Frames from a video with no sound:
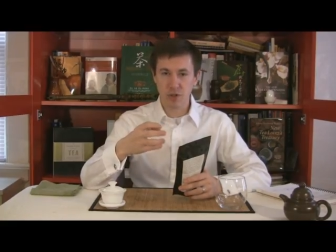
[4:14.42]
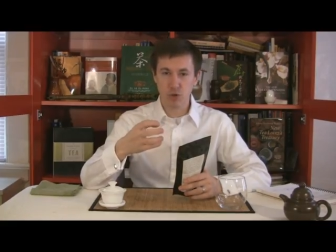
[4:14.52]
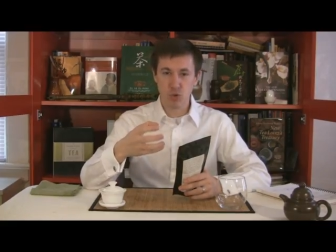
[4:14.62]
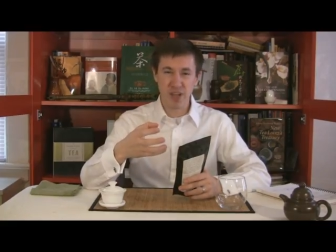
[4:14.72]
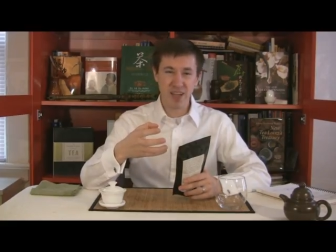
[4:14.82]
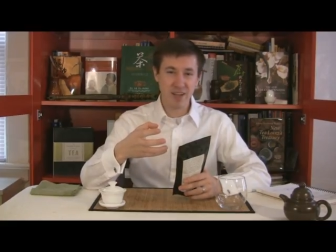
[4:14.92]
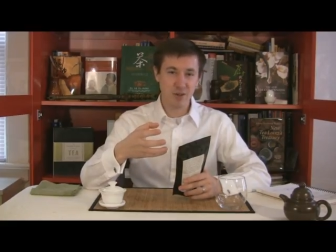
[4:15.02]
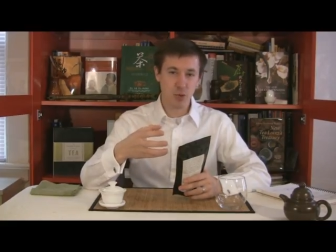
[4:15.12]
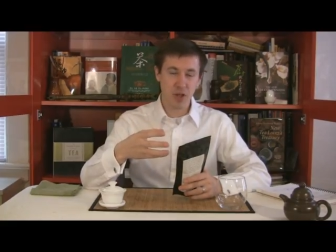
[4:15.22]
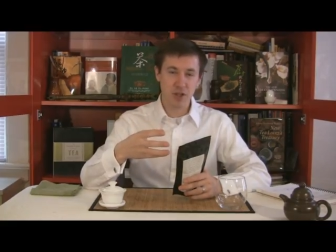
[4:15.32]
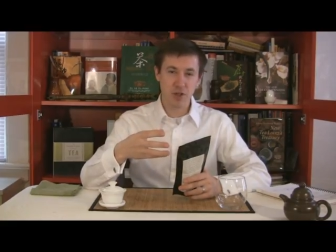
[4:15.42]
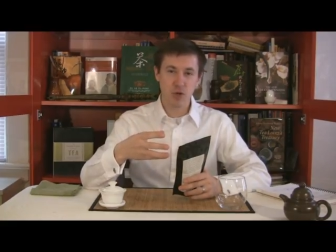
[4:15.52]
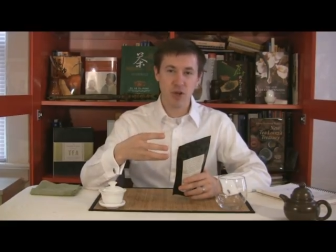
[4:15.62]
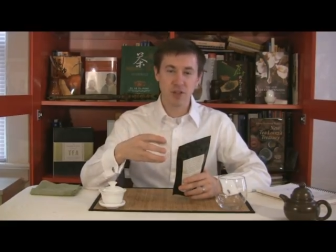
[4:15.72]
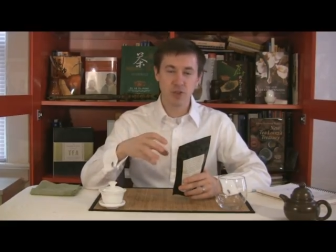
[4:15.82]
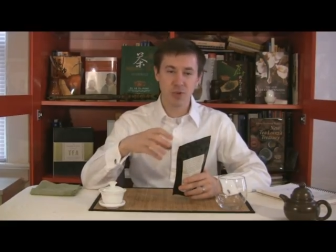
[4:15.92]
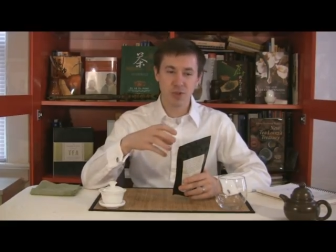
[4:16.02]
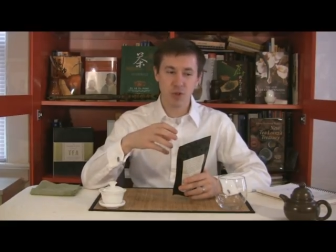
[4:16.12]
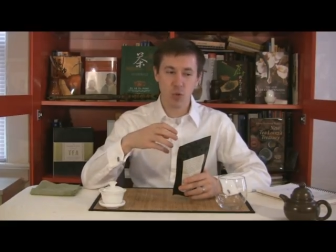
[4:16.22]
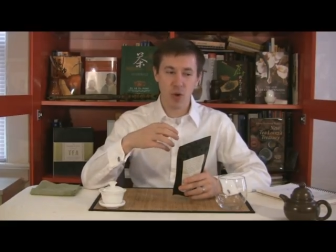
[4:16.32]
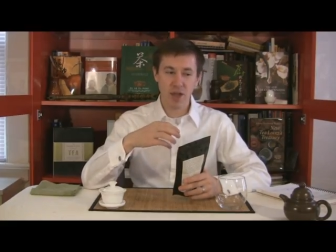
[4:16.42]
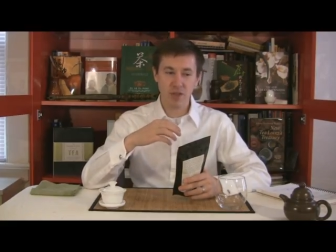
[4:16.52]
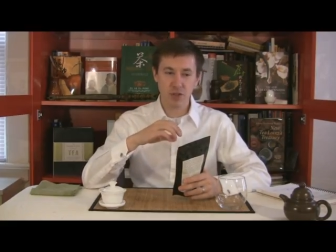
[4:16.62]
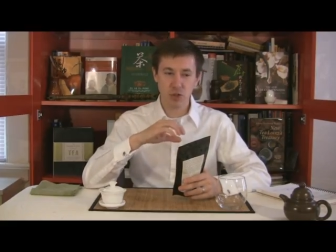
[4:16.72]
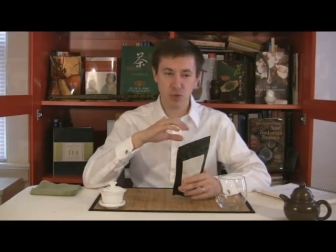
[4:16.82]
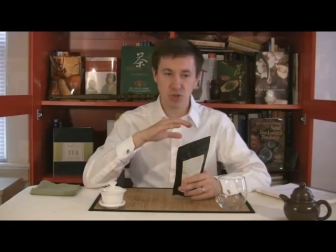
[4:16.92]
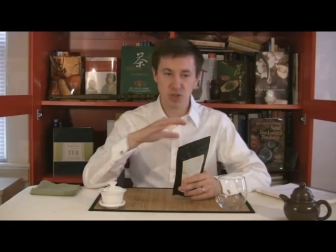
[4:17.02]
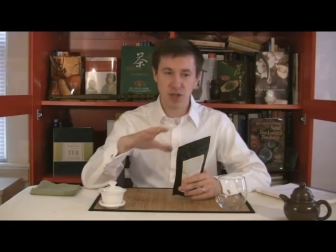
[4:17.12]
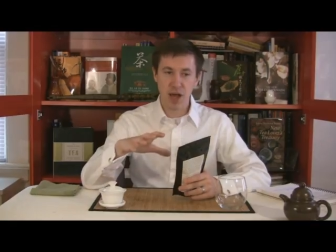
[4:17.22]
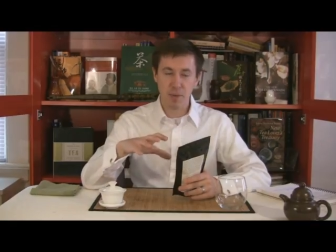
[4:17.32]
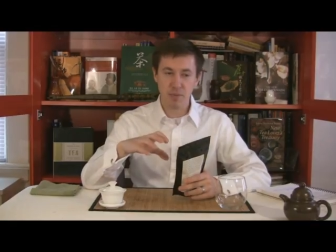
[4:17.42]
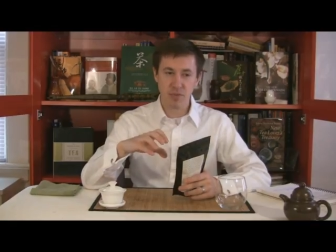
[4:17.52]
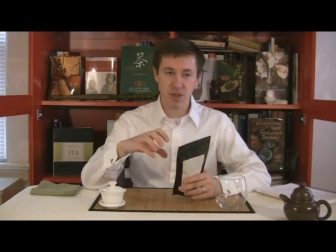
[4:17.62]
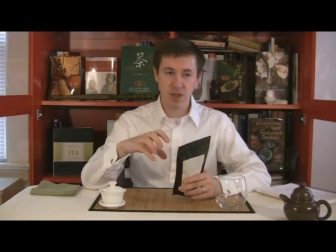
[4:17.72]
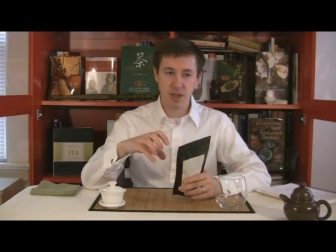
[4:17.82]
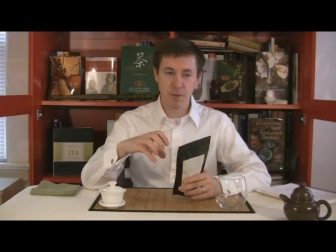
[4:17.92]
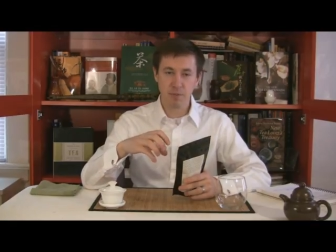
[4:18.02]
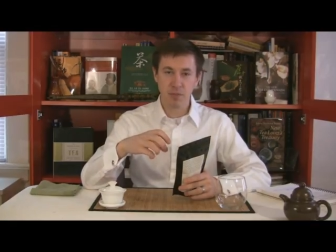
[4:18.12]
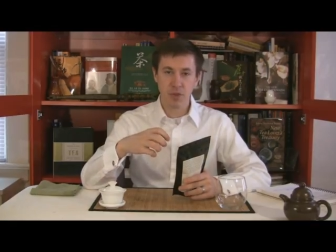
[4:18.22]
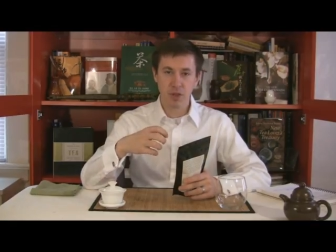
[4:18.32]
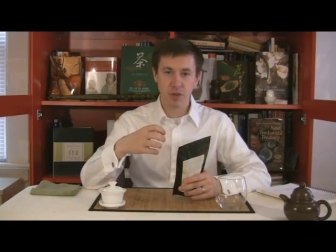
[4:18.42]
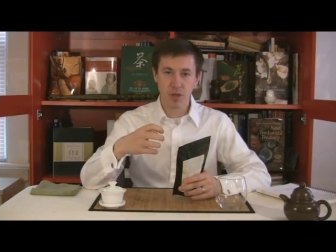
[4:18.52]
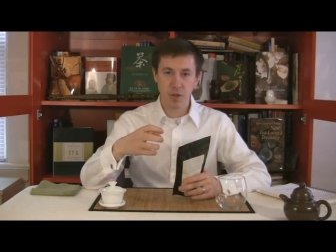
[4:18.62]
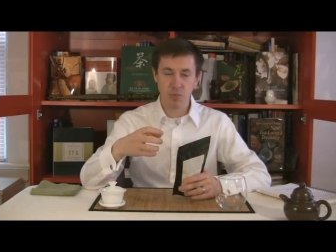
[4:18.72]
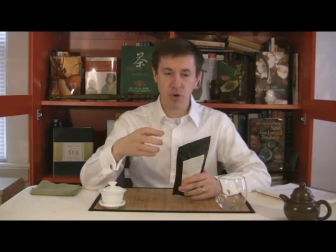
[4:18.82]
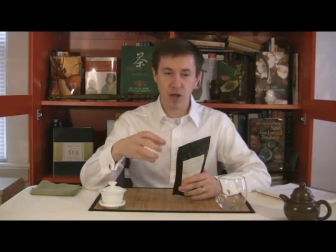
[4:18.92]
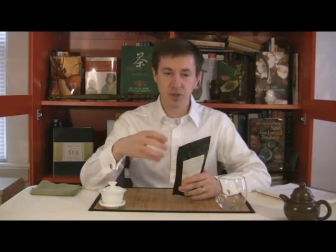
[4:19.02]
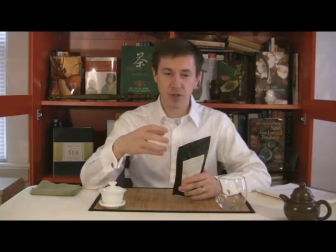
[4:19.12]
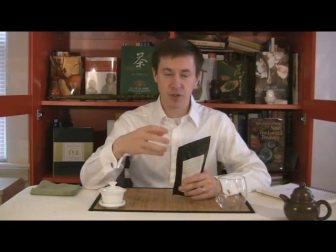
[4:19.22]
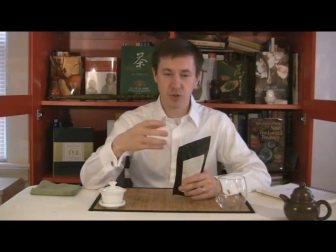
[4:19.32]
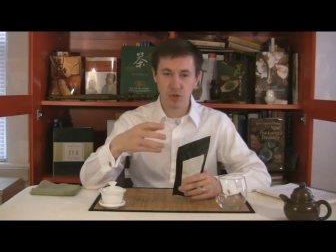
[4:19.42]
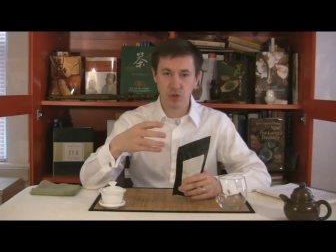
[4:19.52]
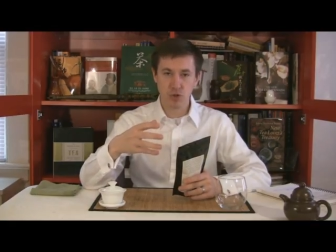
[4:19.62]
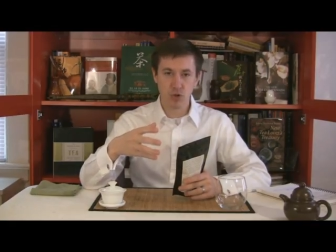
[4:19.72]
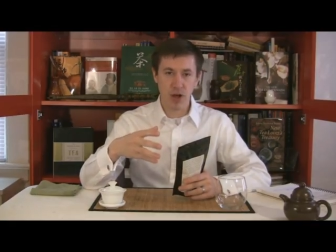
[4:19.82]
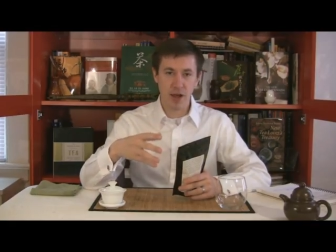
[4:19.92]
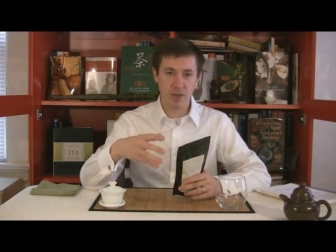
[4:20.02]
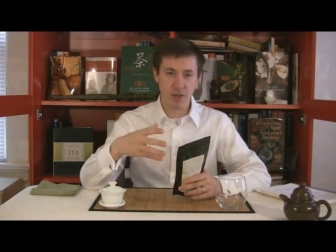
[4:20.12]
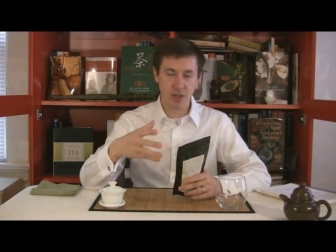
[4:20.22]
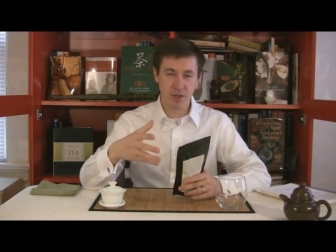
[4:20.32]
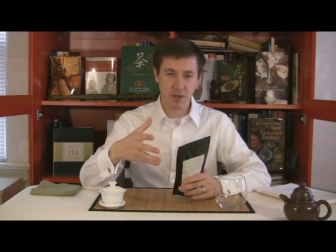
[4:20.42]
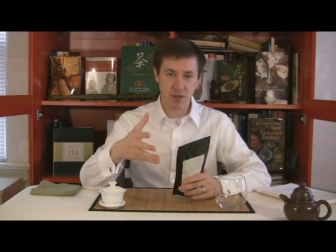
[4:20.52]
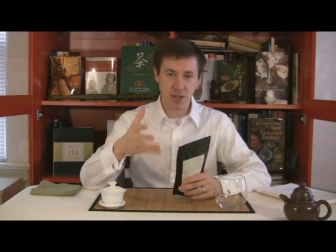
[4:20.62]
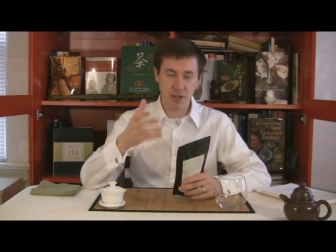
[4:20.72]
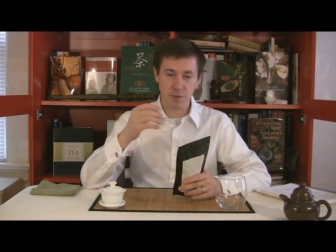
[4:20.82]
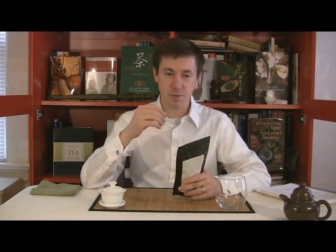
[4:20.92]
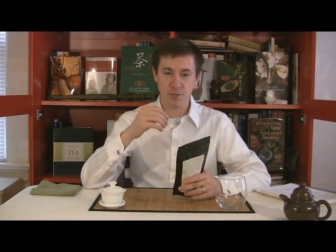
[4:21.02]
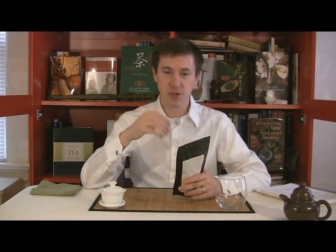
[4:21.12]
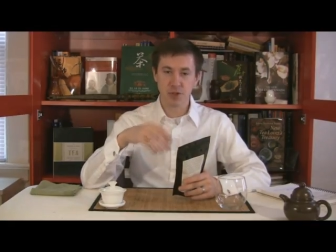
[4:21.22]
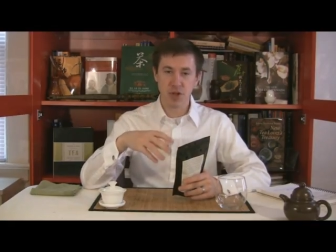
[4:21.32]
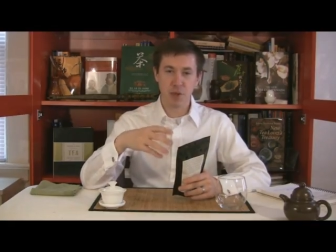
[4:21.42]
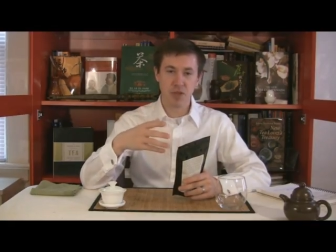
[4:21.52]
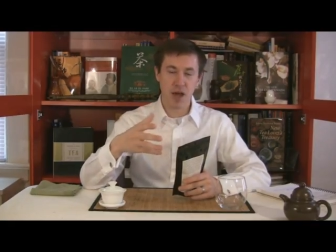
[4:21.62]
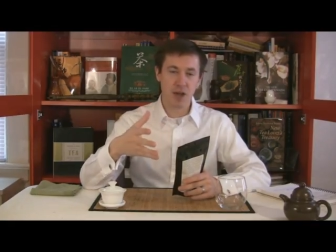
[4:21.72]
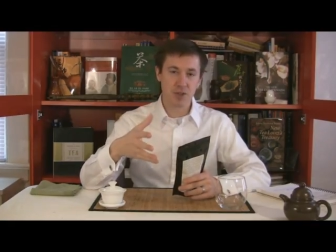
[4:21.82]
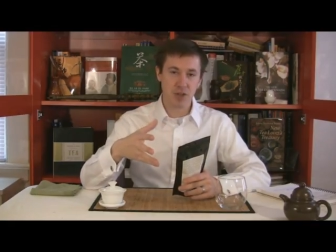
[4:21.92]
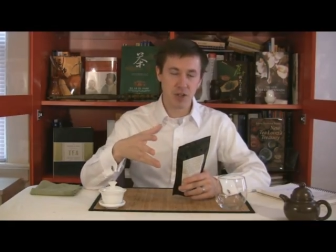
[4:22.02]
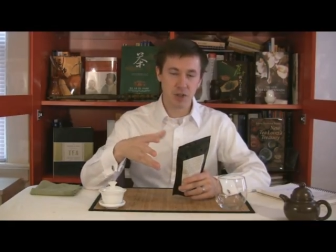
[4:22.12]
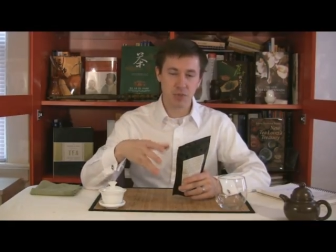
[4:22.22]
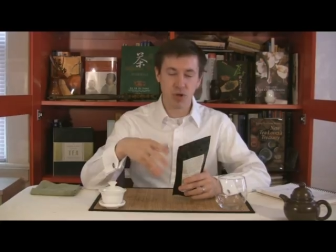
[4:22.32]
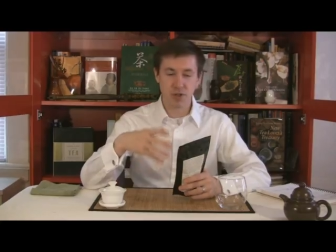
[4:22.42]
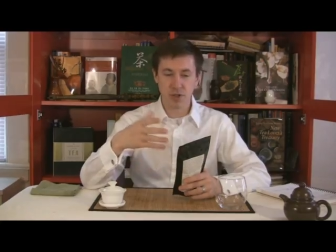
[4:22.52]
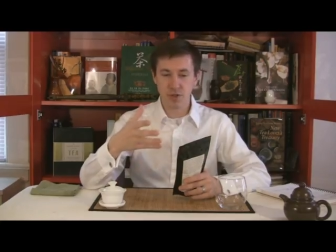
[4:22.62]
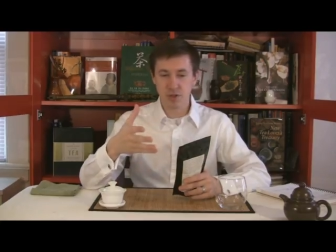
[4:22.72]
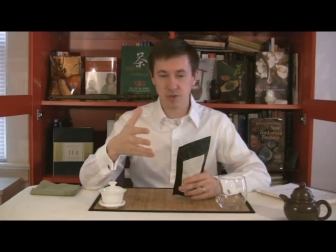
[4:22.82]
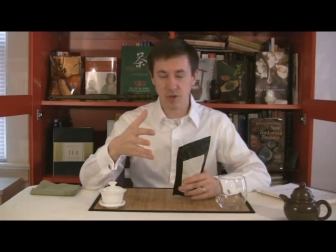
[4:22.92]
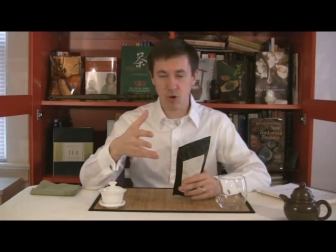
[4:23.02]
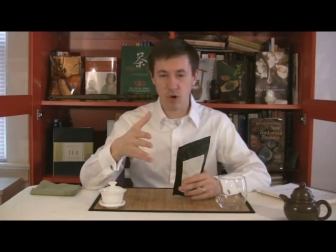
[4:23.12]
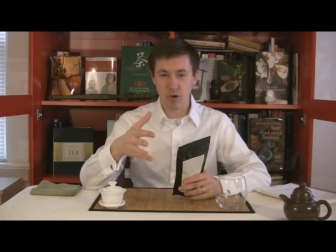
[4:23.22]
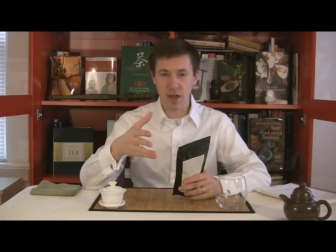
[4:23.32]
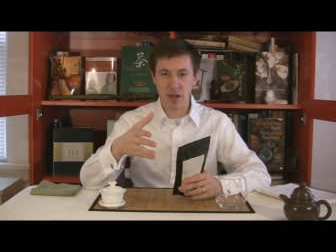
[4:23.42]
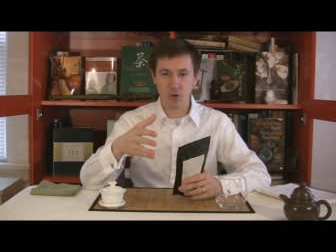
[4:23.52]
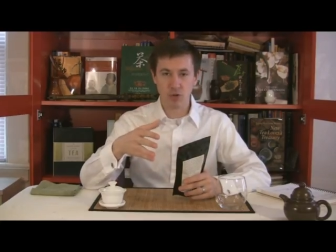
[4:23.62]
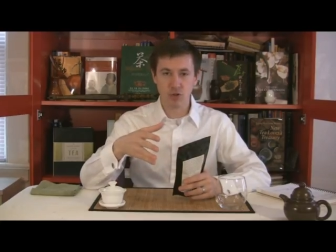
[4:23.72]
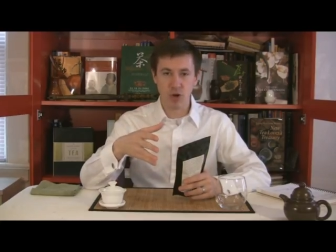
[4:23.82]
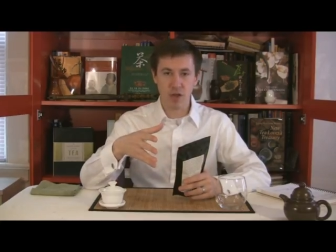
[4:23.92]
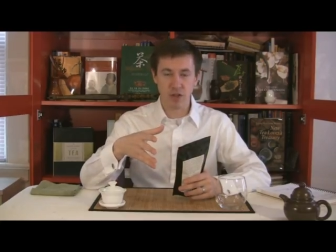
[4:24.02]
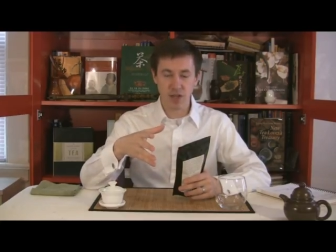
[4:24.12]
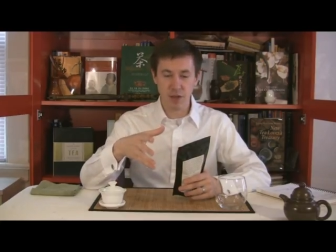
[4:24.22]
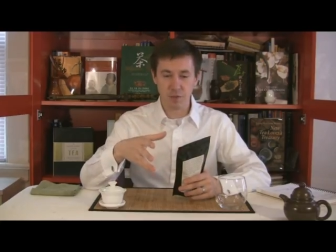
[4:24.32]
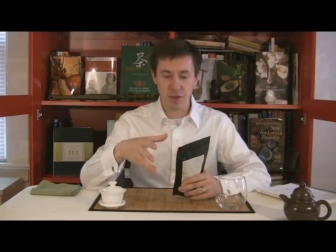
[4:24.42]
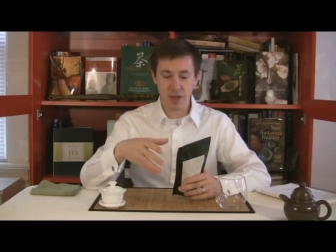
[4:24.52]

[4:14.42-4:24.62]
green is related to green, so it's the way that you stop the process, or you dry the leaf. Stop the oxidation process or dry the leaf.